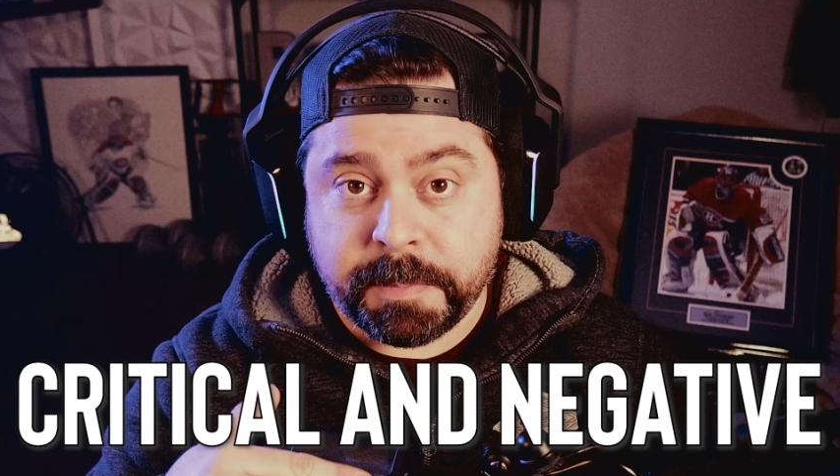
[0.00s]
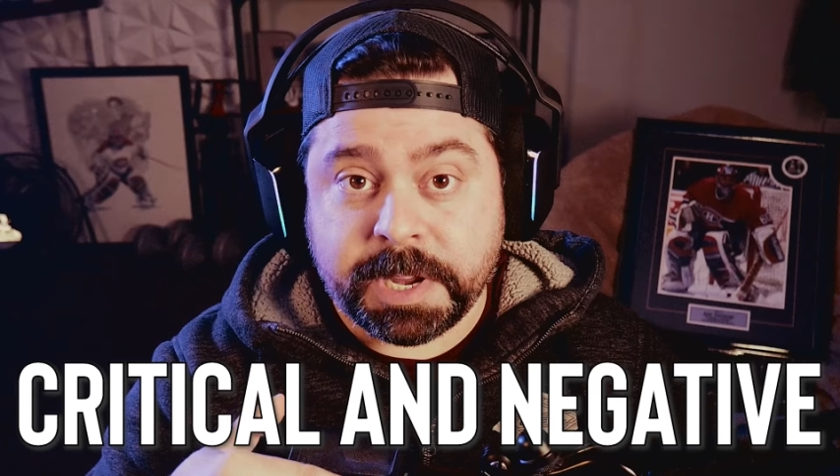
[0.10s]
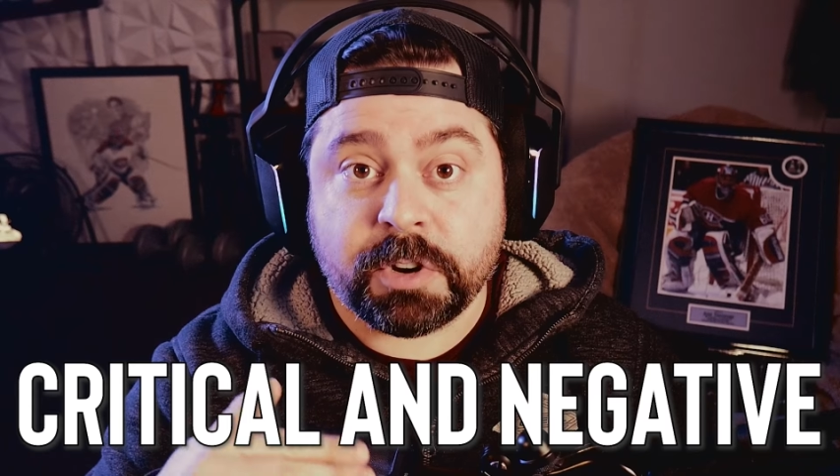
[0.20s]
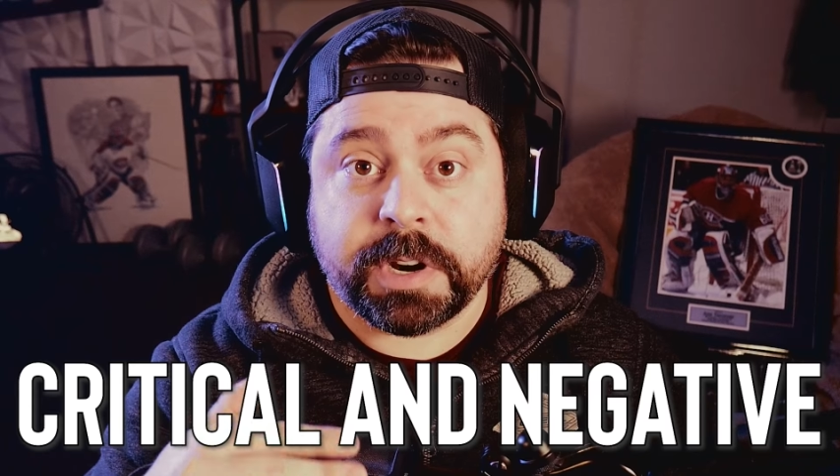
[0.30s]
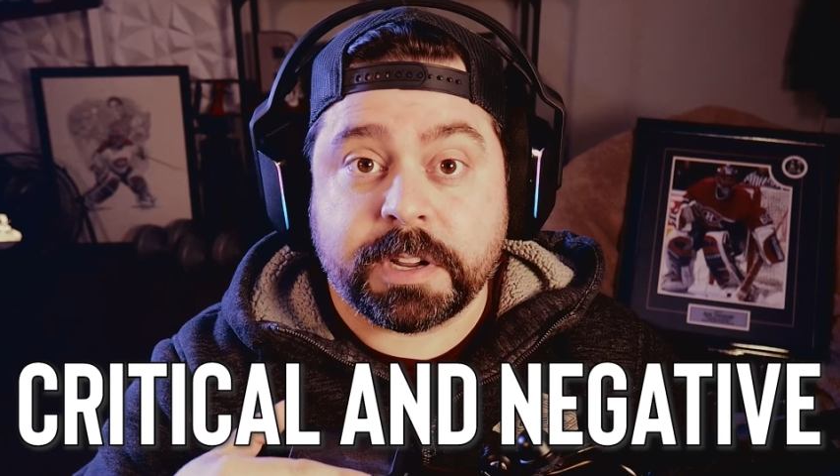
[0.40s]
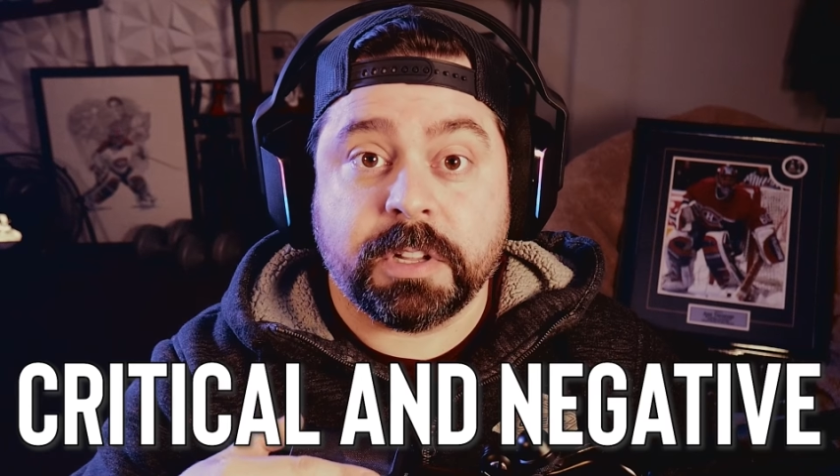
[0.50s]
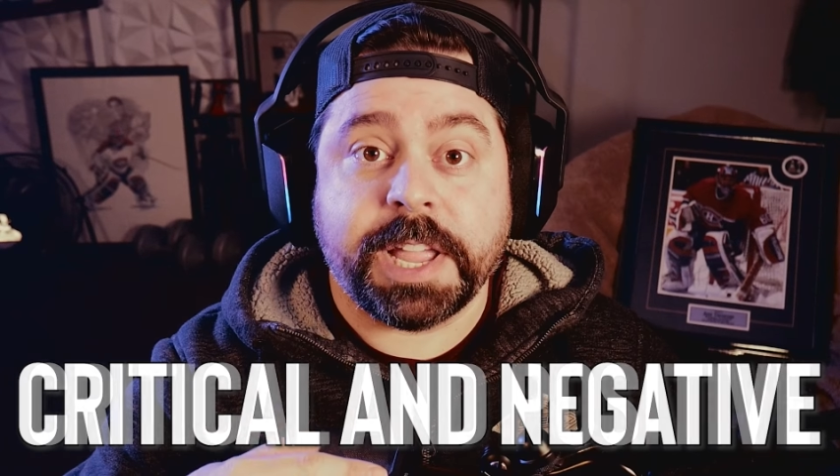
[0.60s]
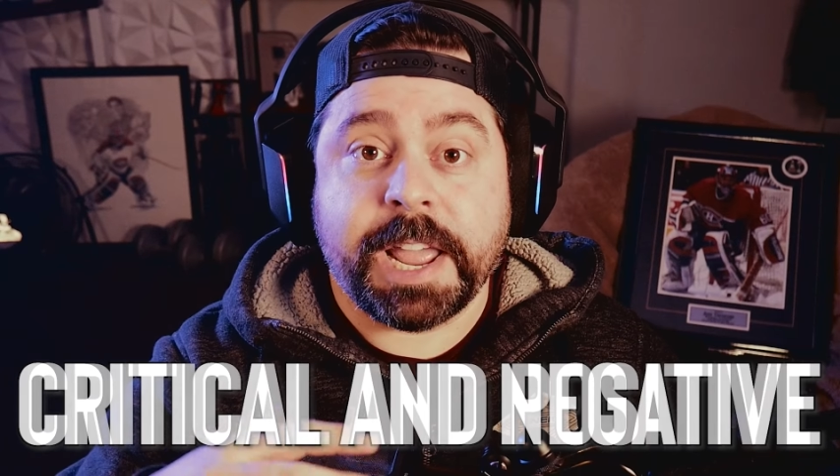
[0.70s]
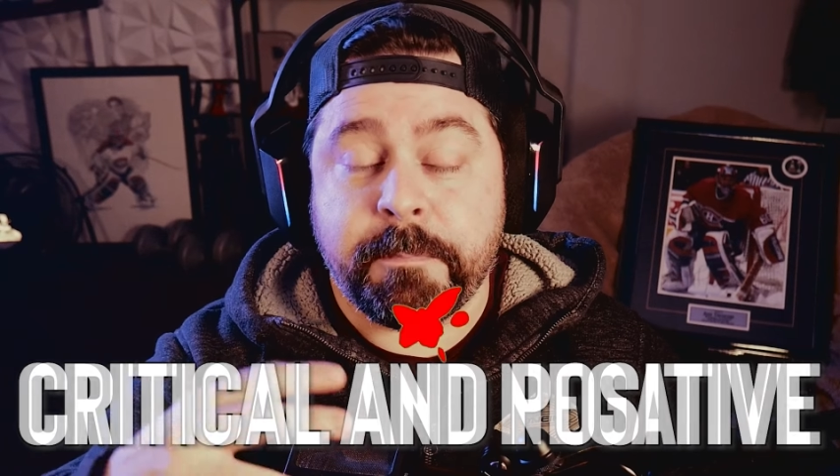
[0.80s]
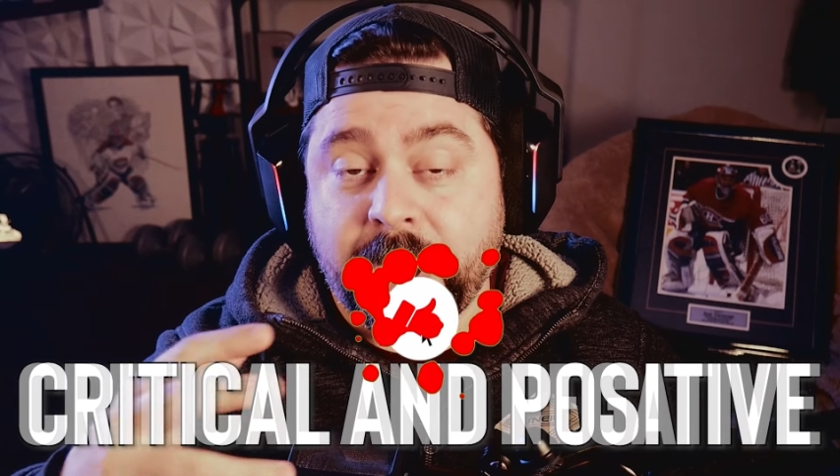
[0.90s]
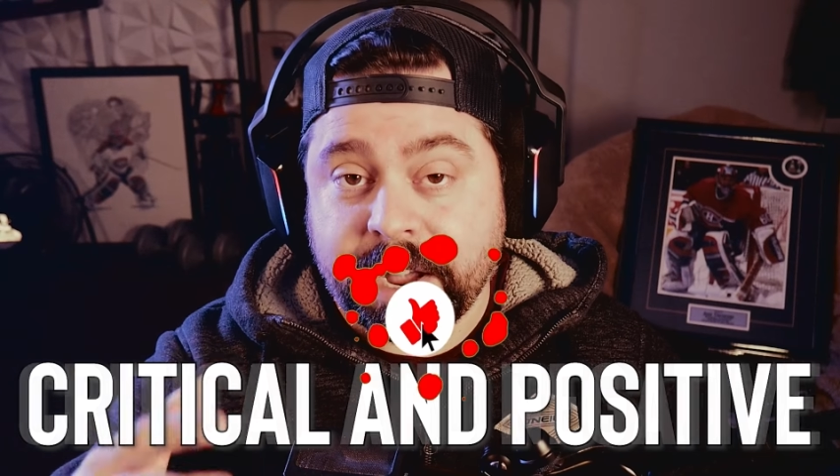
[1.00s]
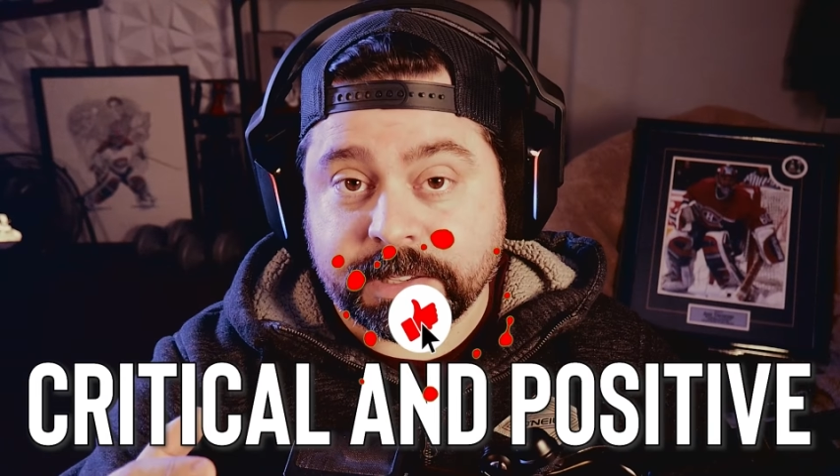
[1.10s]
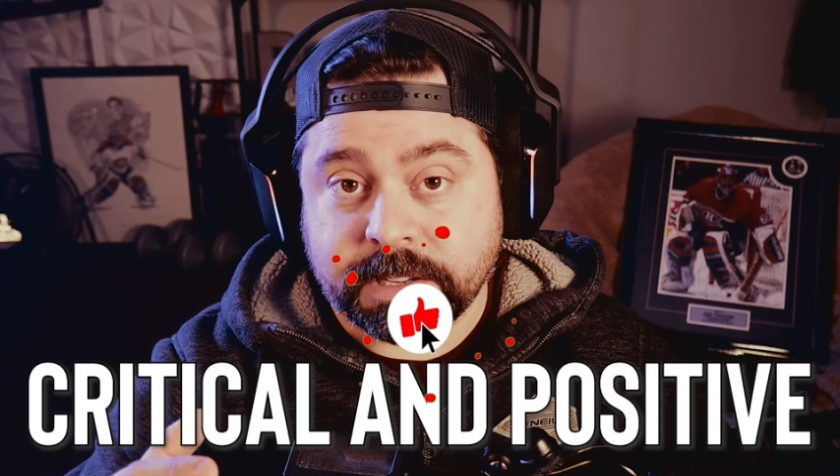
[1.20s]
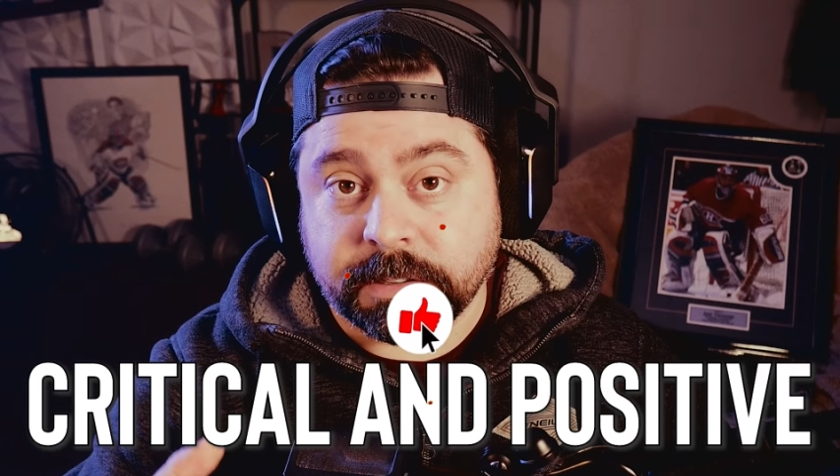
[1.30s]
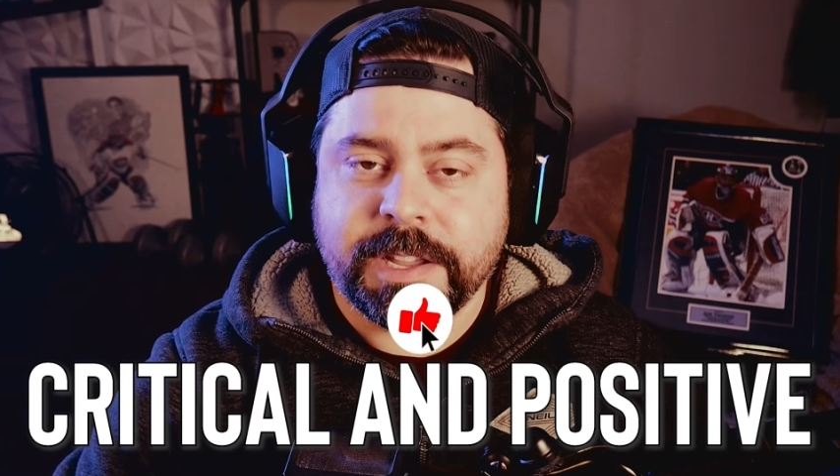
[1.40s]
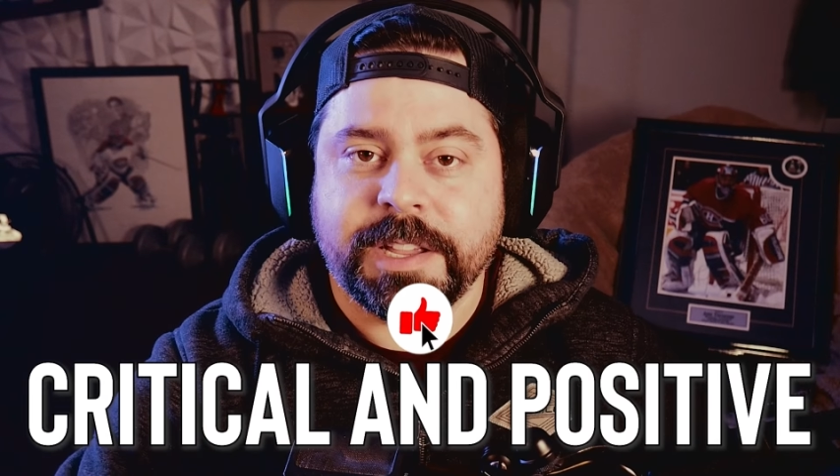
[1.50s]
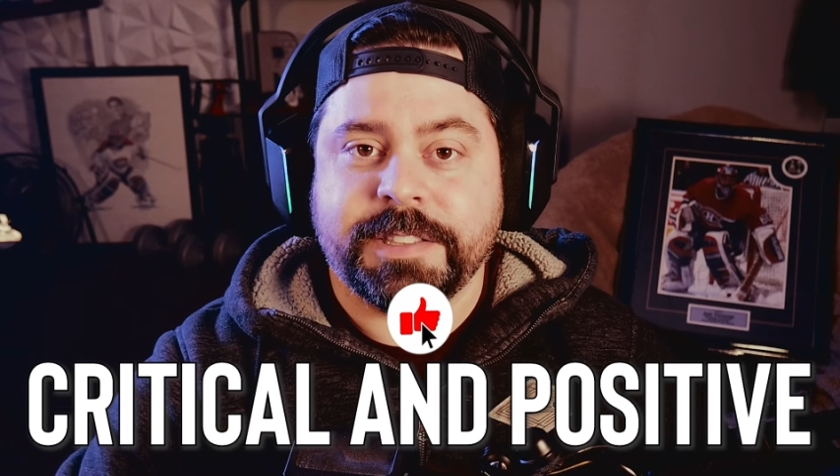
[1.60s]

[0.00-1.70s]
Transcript: critical and positive.